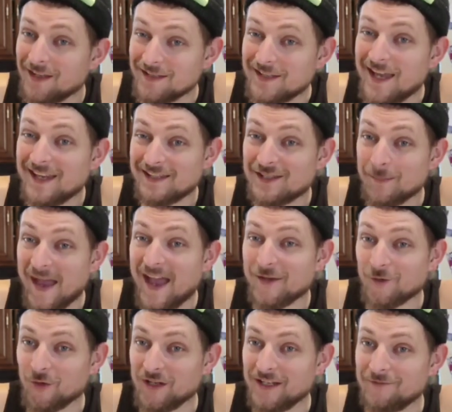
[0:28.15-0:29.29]
It takes a
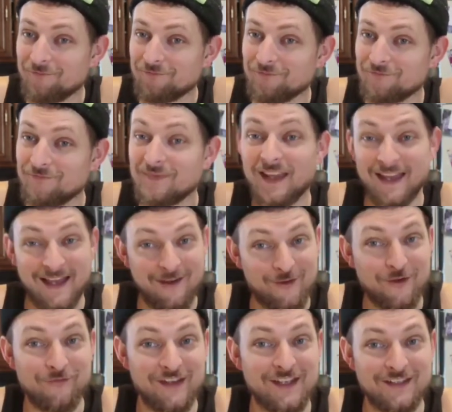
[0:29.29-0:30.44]
battery. How
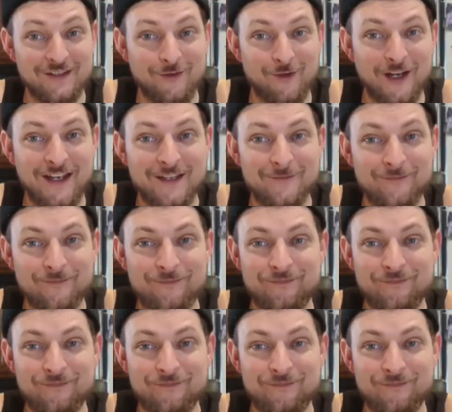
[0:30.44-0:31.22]
convenient, right?